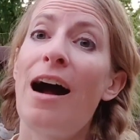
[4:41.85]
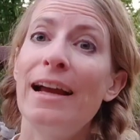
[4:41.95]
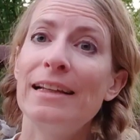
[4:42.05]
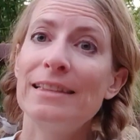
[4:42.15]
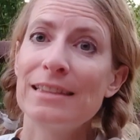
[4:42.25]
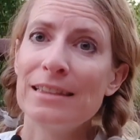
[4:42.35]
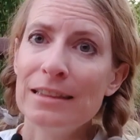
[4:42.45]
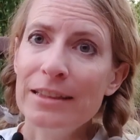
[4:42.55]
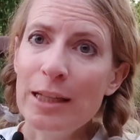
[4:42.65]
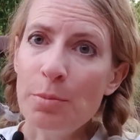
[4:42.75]
I
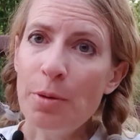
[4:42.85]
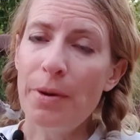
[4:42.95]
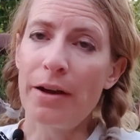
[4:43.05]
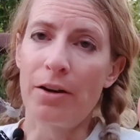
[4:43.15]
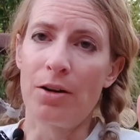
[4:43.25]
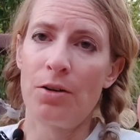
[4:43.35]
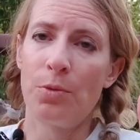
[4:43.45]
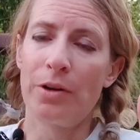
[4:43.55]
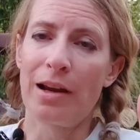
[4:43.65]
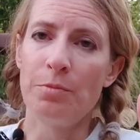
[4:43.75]
sleep better
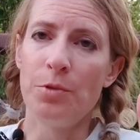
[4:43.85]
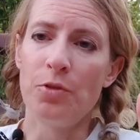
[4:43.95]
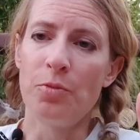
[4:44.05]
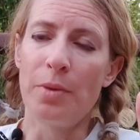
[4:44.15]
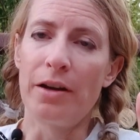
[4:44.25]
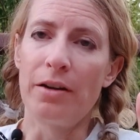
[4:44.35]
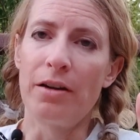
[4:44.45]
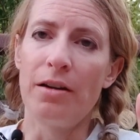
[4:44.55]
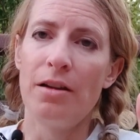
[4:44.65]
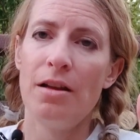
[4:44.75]
when I move better.